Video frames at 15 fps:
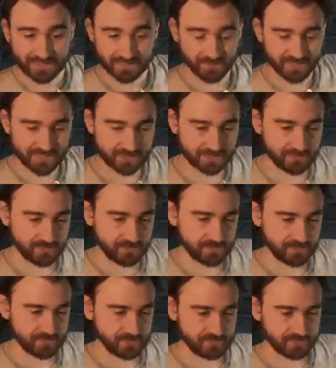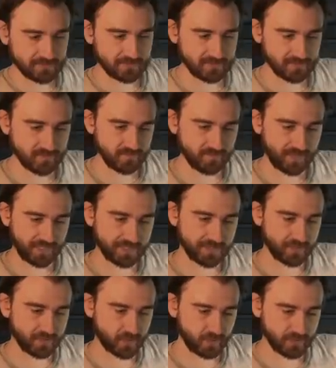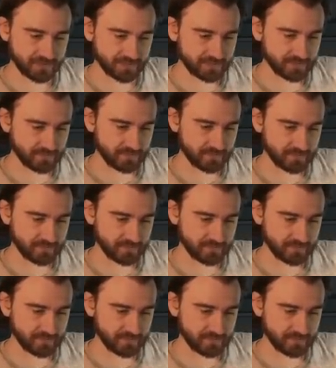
that's amazing. Finding a card there.